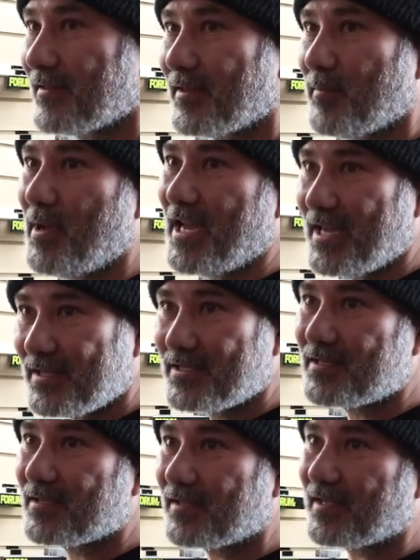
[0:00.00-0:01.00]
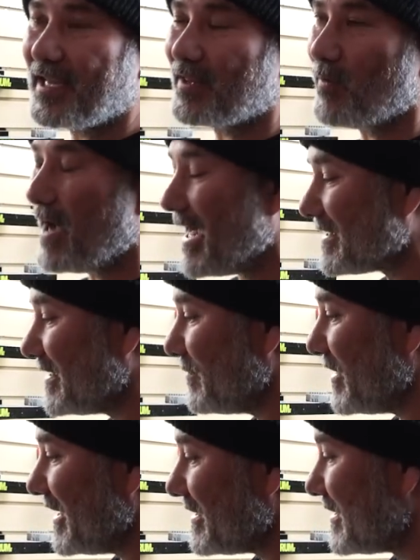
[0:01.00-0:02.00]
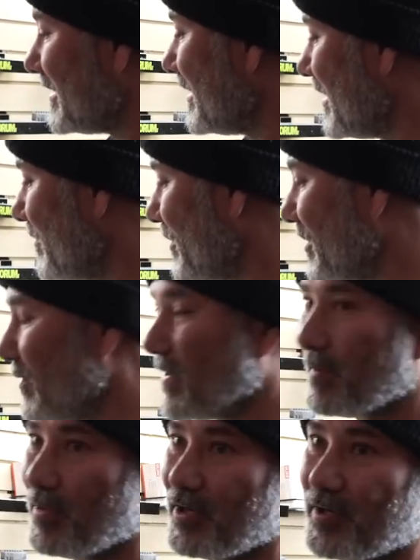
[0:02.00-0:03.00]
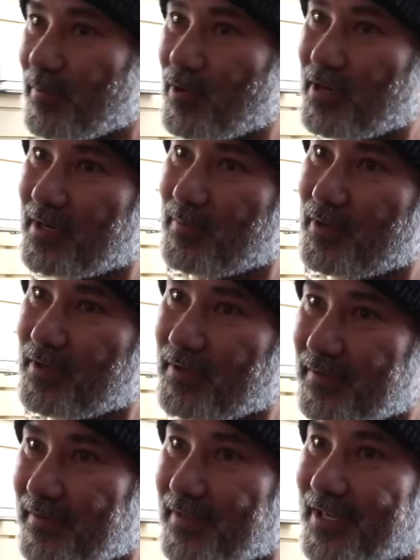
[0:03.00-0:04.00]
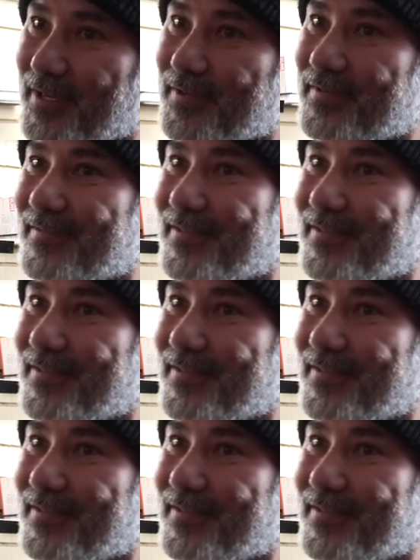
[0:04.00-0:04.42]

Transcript: the base, to get the wax in the base. But you don't want to burn your board or burn, you know,